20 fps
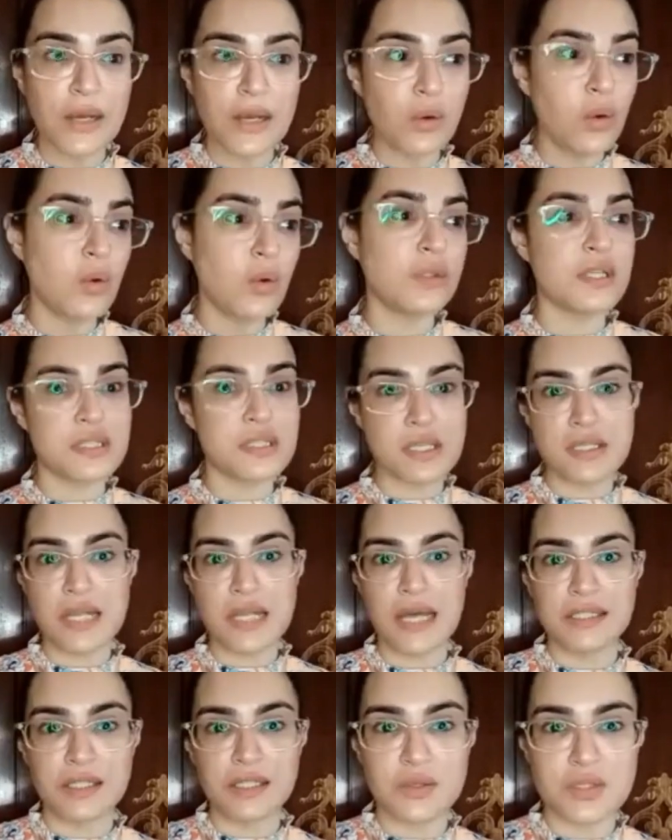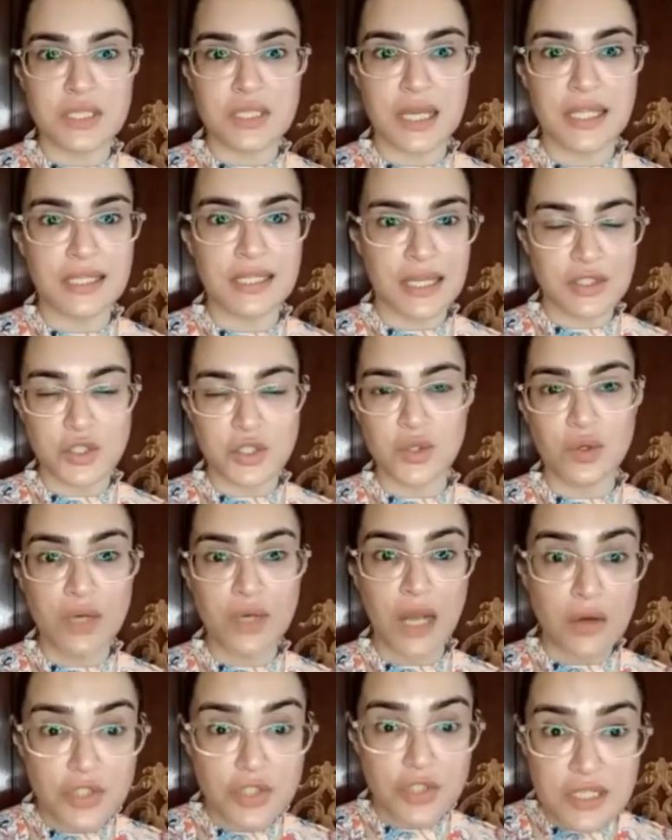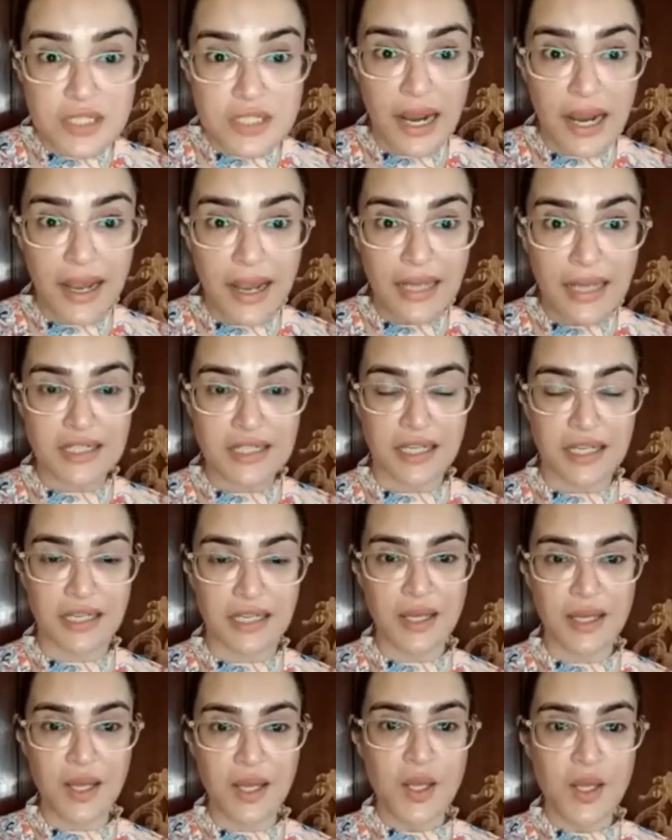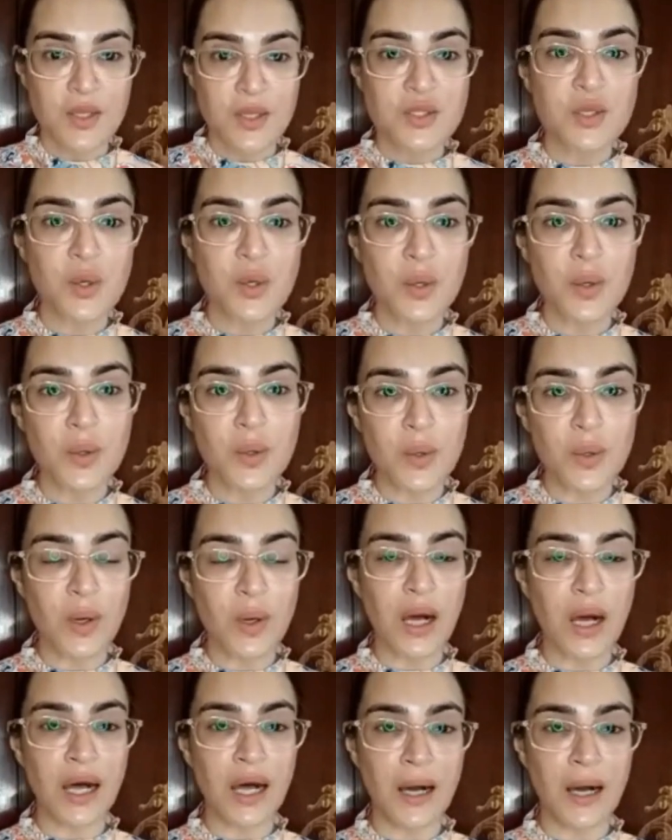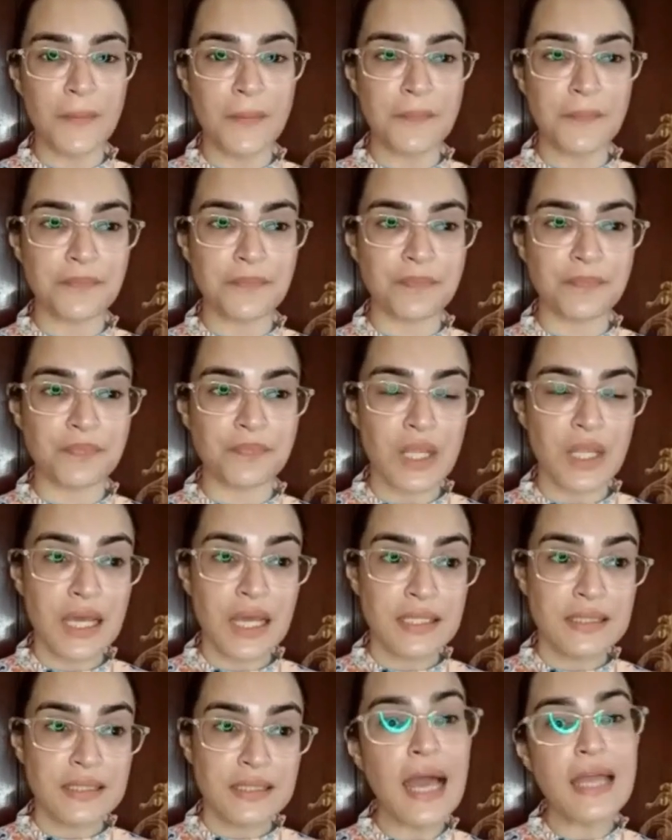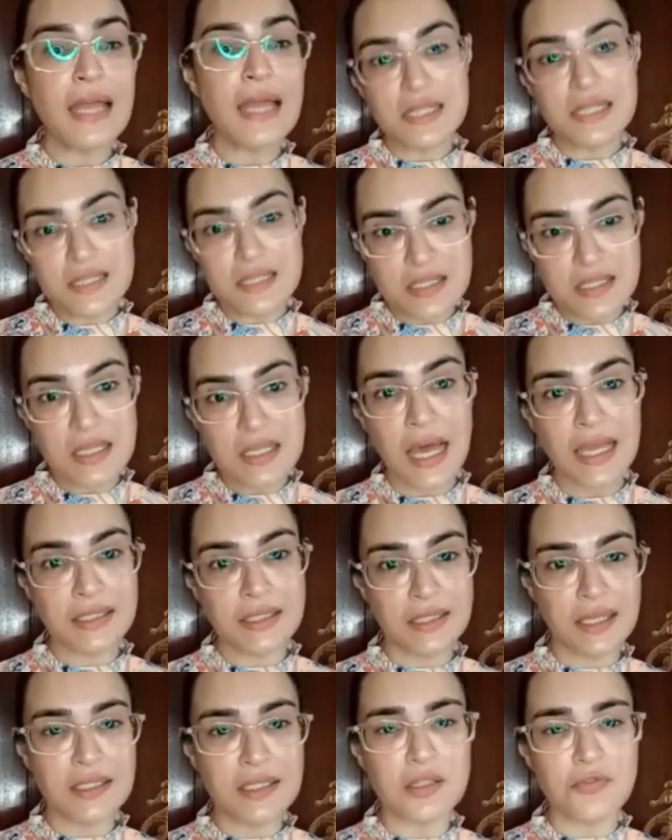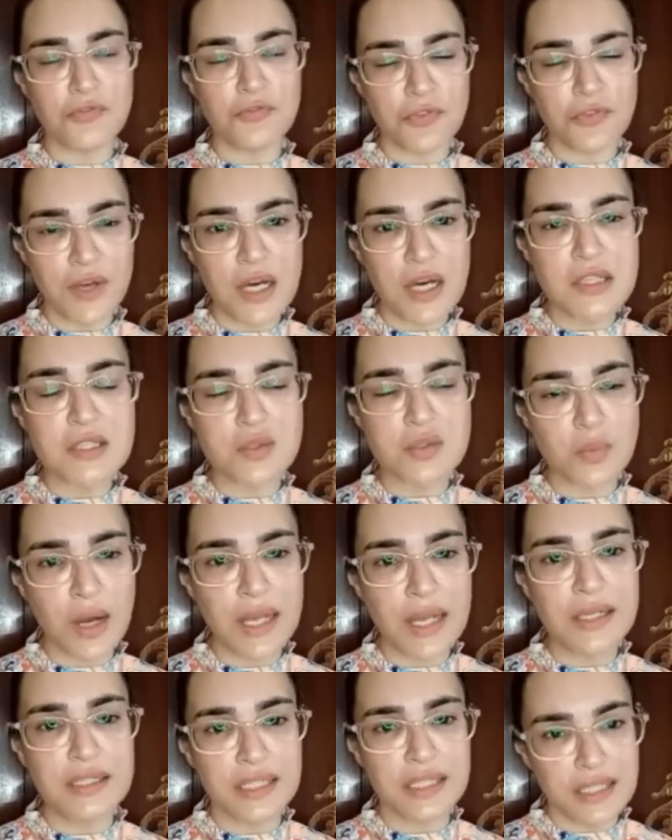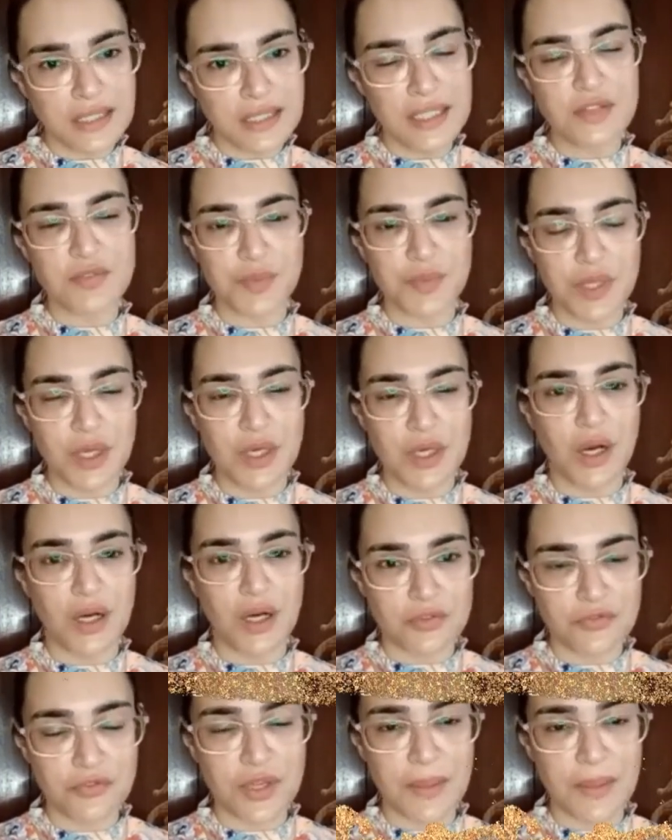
that, oh, this is Nadia Hussain, that, you know, now she started acting. So that is, I think, the first one did give me a lot of